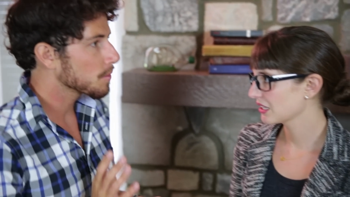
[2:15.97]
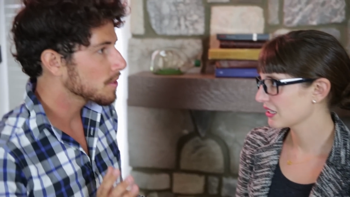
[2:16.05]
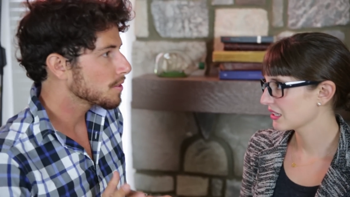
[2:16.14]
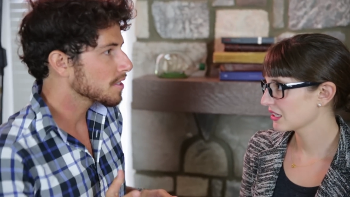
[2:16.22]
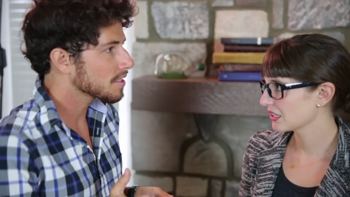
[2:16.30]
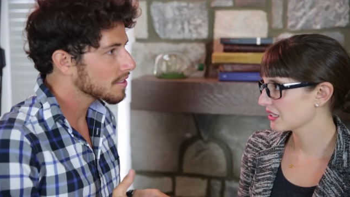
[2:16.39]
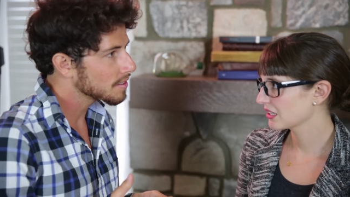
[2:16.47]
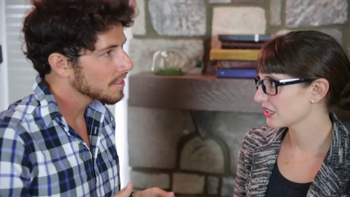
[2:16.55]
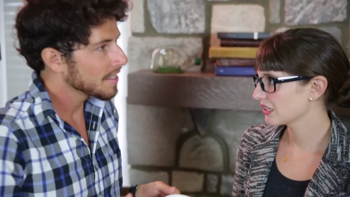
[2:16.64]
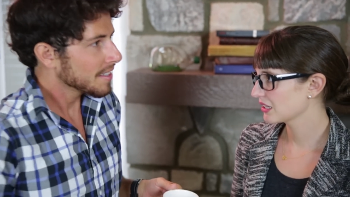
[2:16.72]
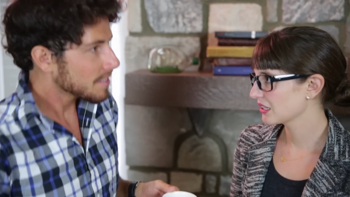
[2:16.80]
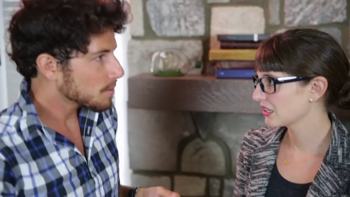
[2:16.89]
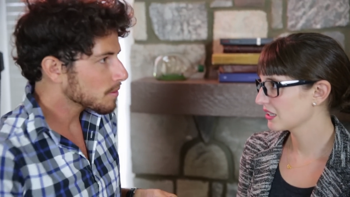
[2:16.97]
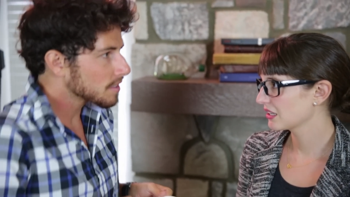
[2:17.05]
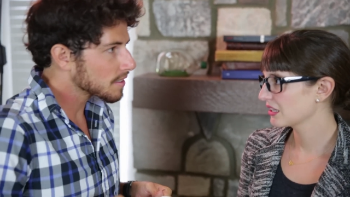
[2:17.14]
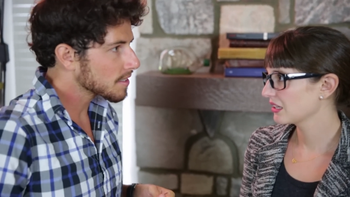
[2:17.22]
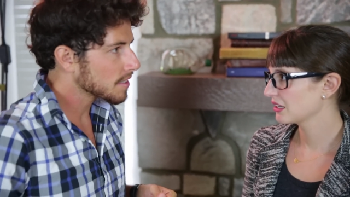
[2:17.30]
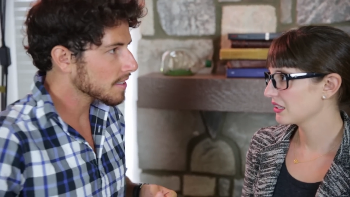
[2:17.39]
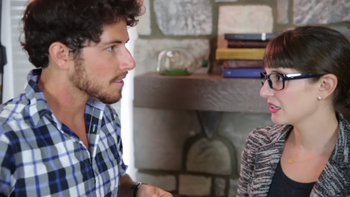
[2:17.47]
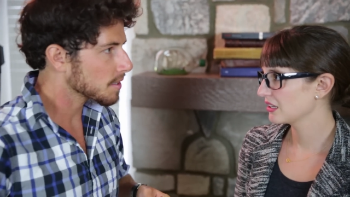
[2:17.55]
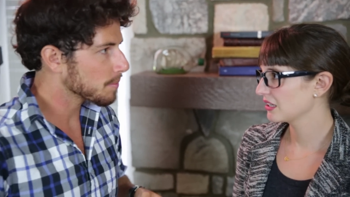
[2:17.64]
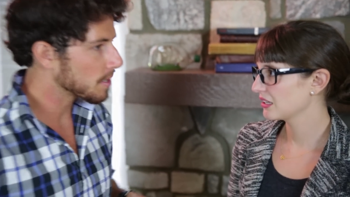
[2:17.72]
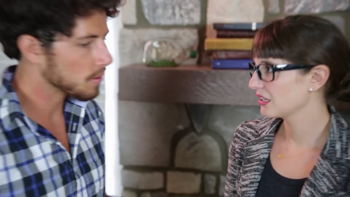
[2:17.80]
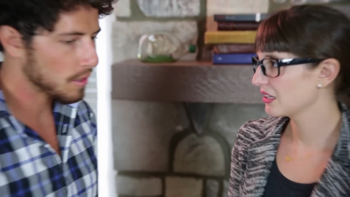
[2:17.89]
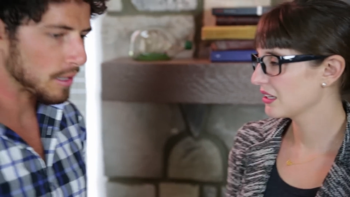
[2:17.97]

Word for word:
Speaker 1: when you just do little skits about